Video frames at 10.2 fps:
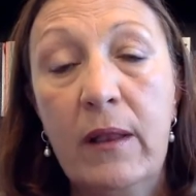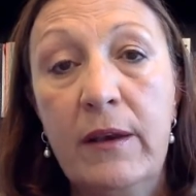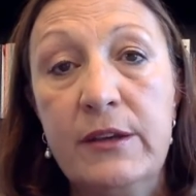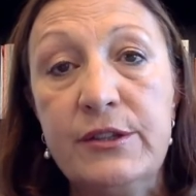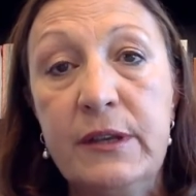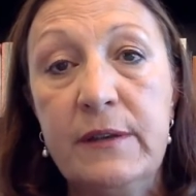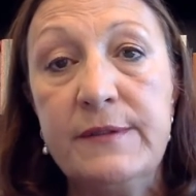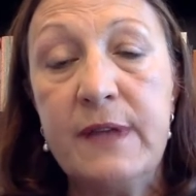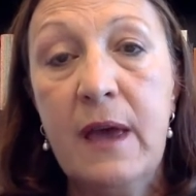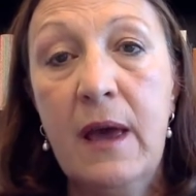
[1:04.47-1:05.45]

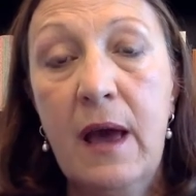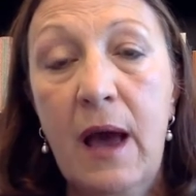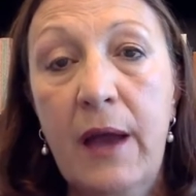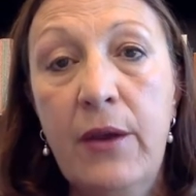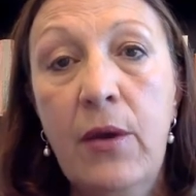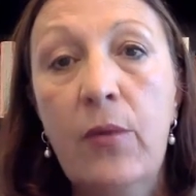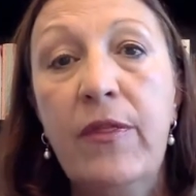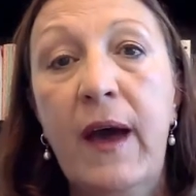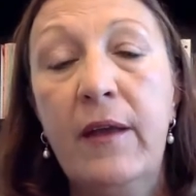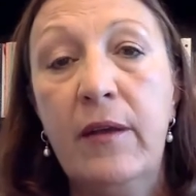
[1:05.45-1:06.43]
initiatives, I know
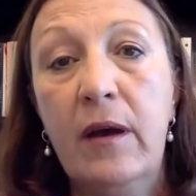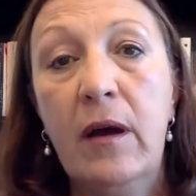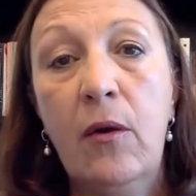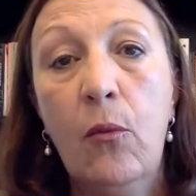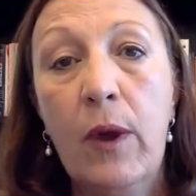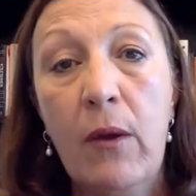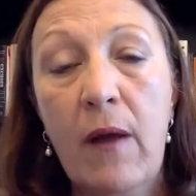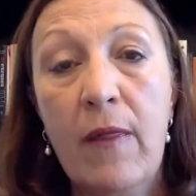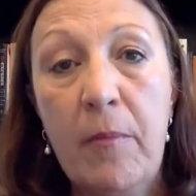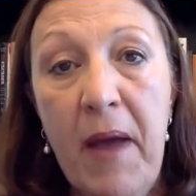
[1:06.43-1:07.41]
that we're
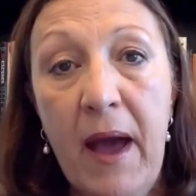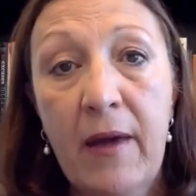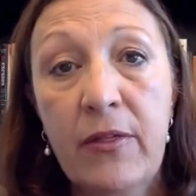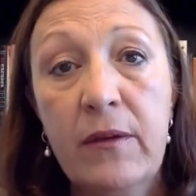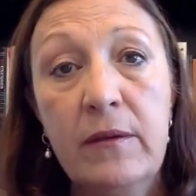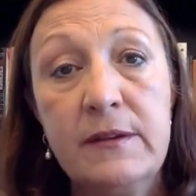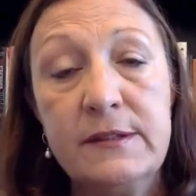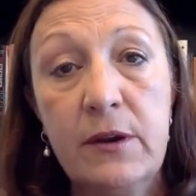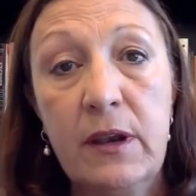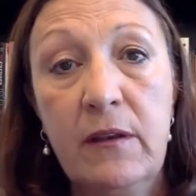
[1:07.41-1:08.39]
on the path to
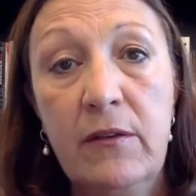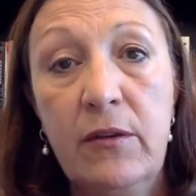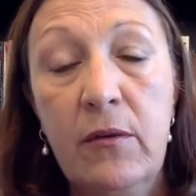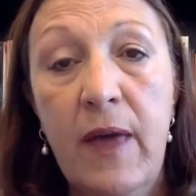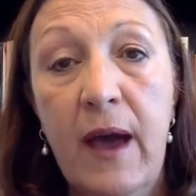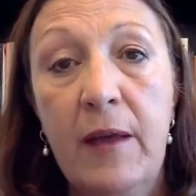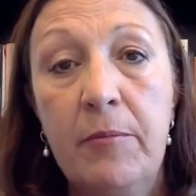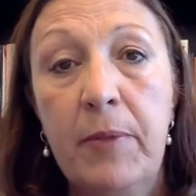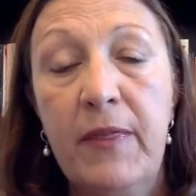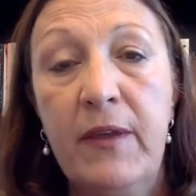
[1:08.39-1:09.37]
starting to do that,
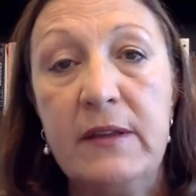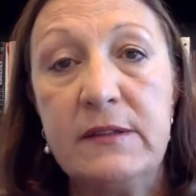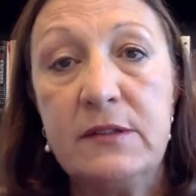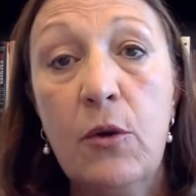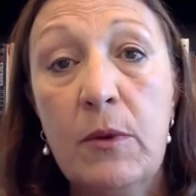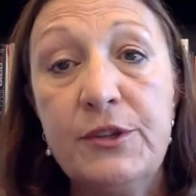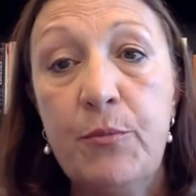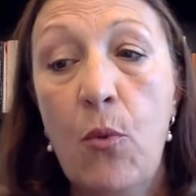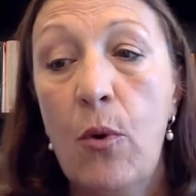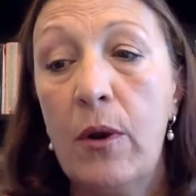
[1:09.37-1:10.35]
but that so
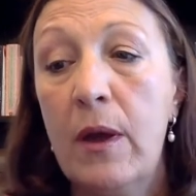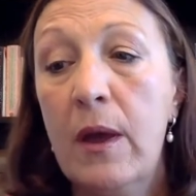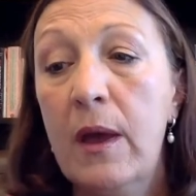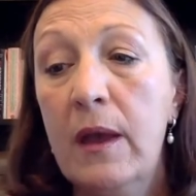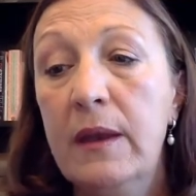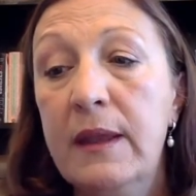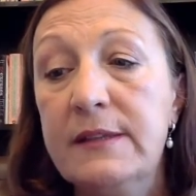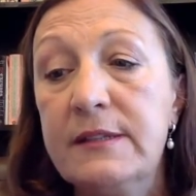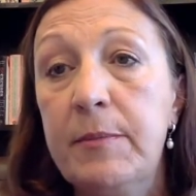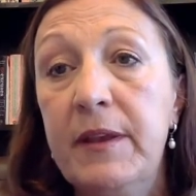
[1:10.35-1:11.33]
much more
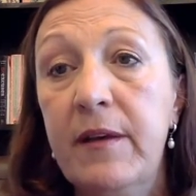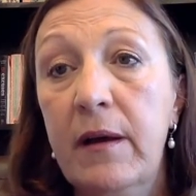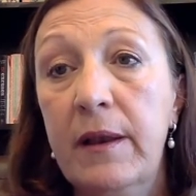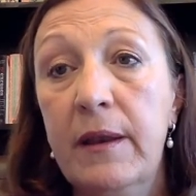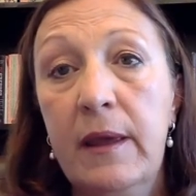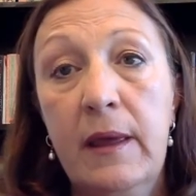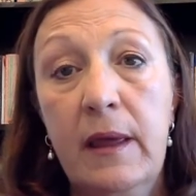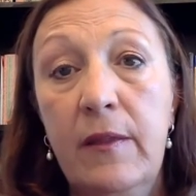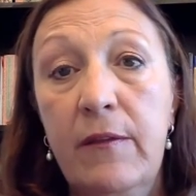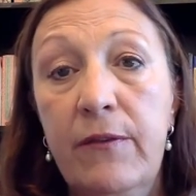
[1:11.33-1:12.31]
needs to be done
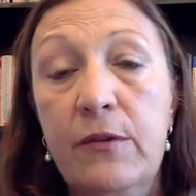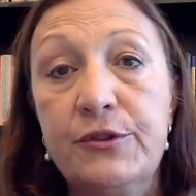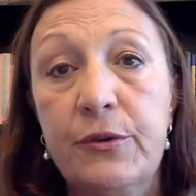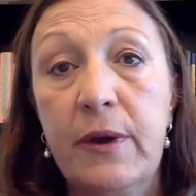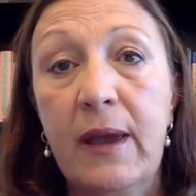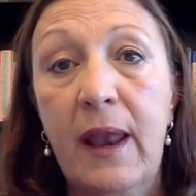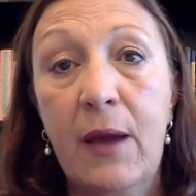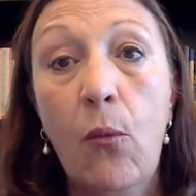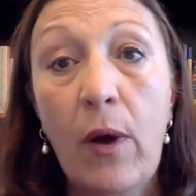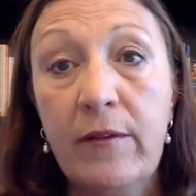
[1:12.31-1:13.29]
in the future. And
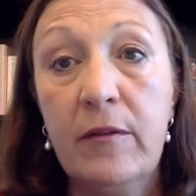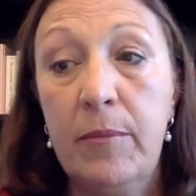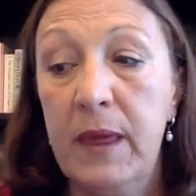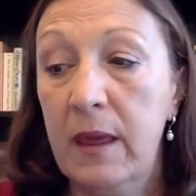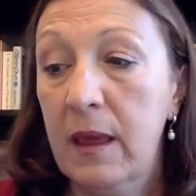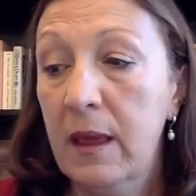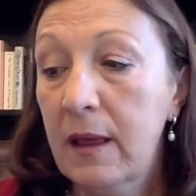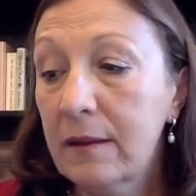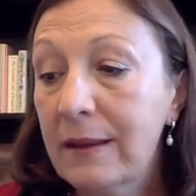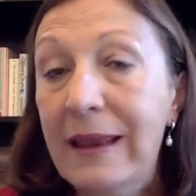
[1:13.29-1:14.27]
I want to be
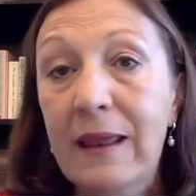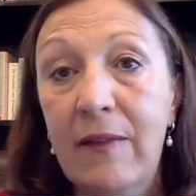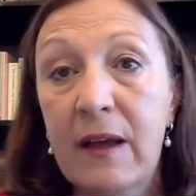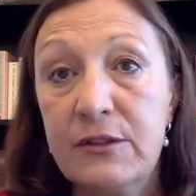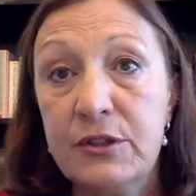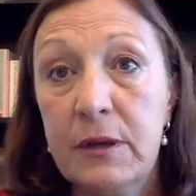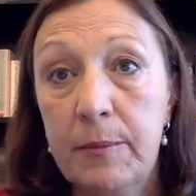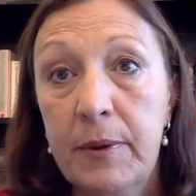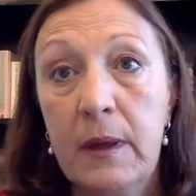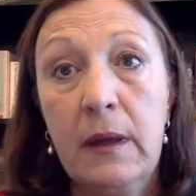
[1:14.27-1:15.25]
leading that
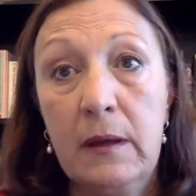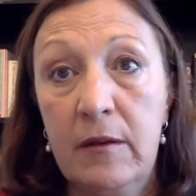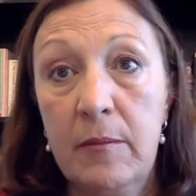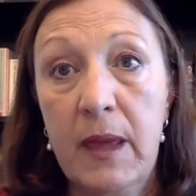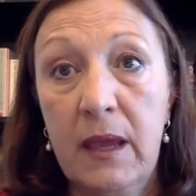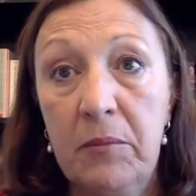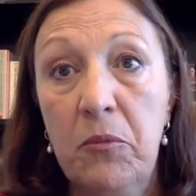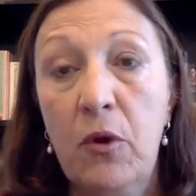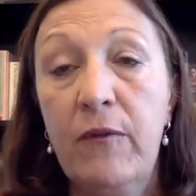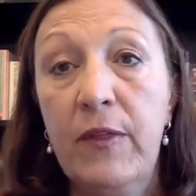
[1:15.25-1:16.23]
ship to make it
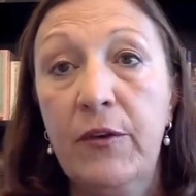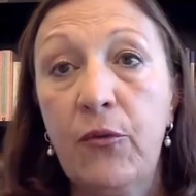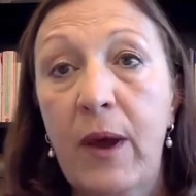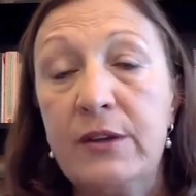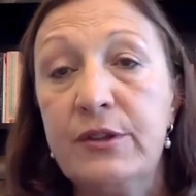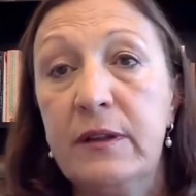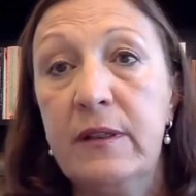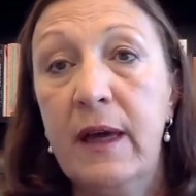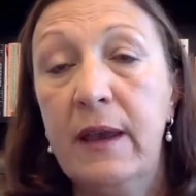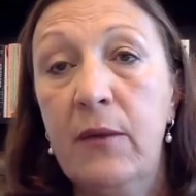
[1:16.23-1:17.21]
move in the direction
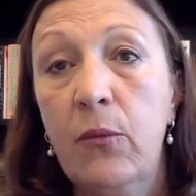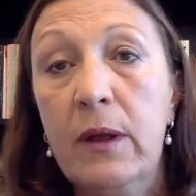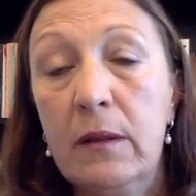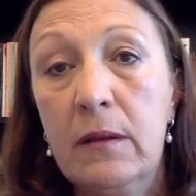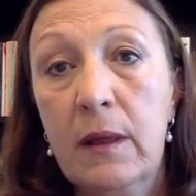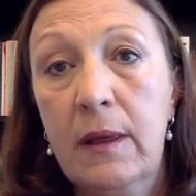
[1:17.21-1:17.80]
that it will